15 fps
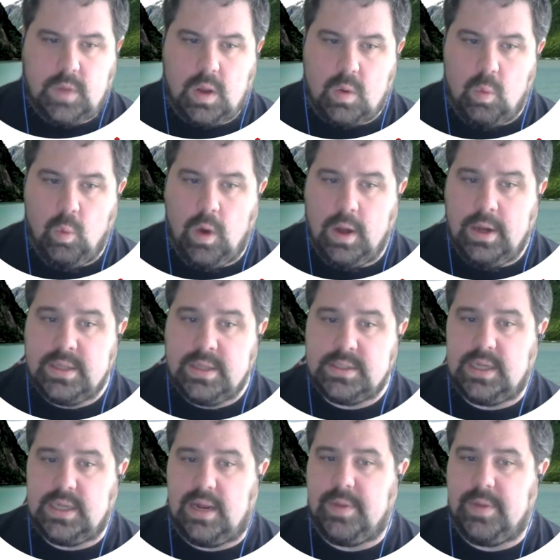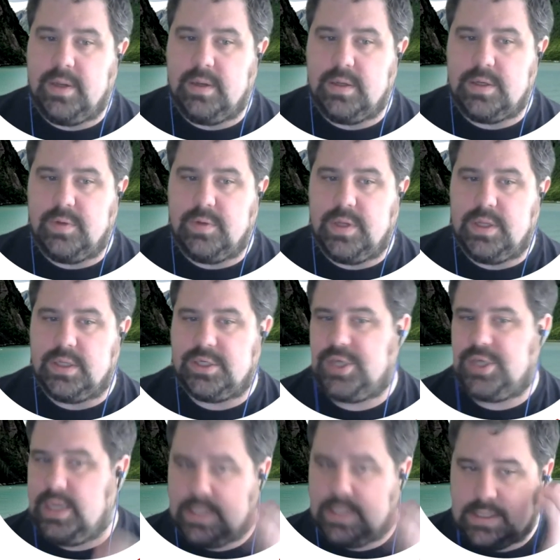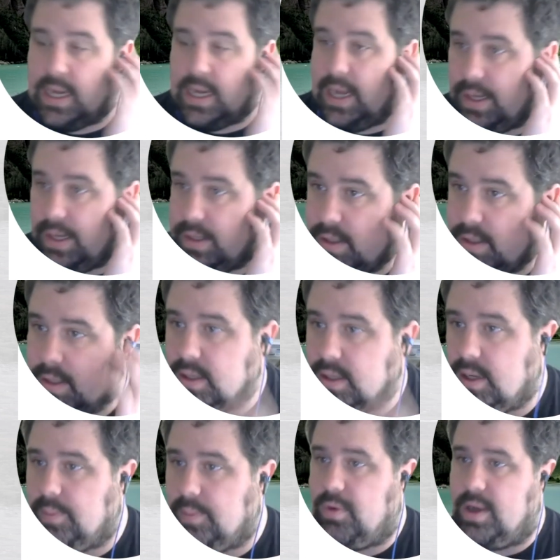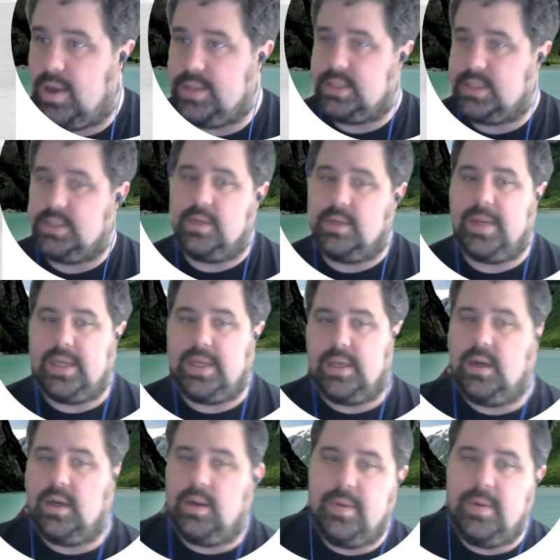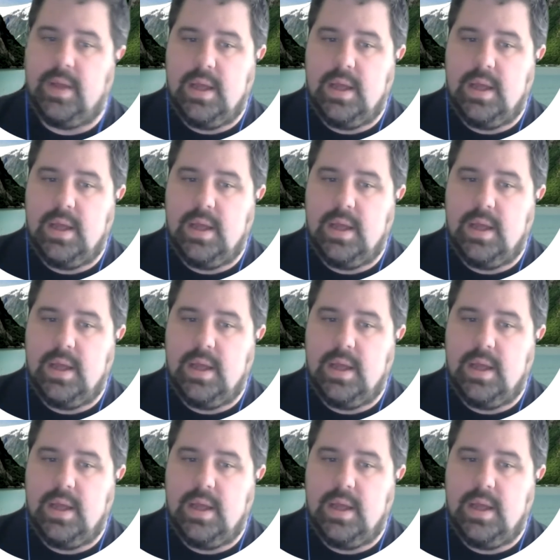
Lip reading: One is I've been doing this shady side project. It's on my GitHub.